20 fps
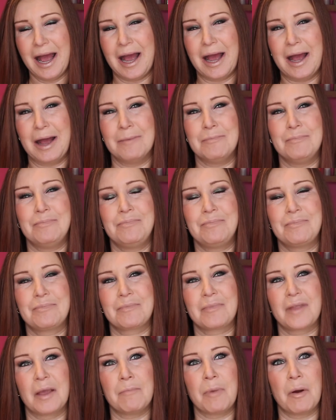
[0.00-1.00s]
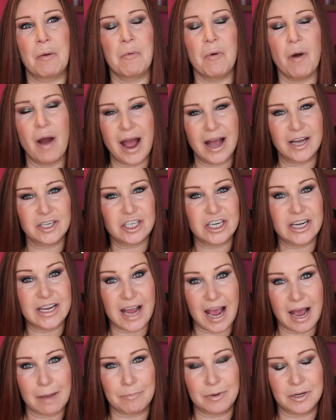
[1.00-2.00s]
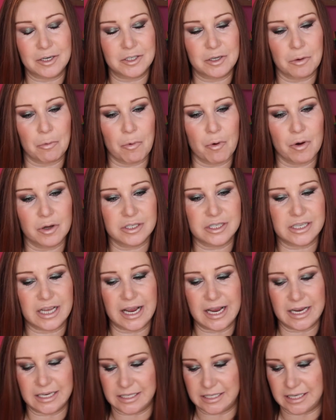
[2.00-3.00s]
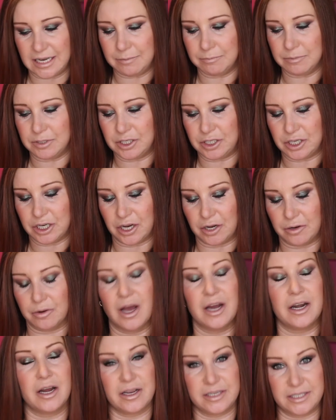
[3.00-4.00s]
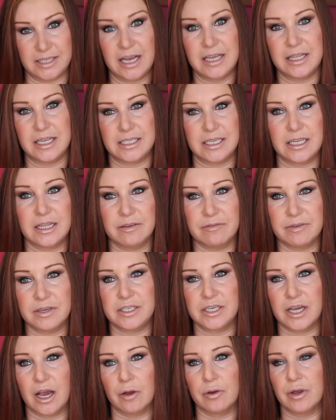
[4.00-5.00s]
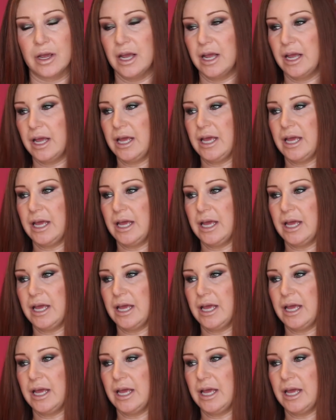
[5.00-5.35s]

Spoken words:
But what actually happened was, it seems to, and I say this in the video,